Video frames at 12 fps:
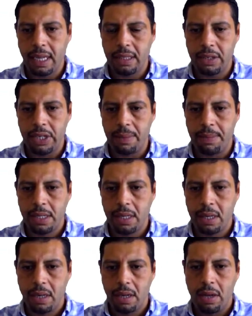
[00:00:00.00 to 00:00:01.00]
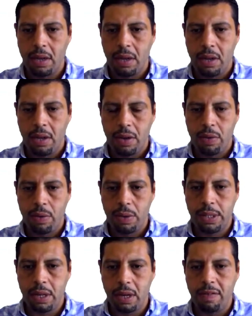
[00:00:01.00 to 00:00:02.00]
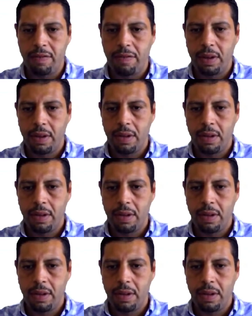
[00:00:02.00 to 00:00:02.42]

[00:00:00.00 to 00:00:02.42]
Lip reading: intercepts, we solve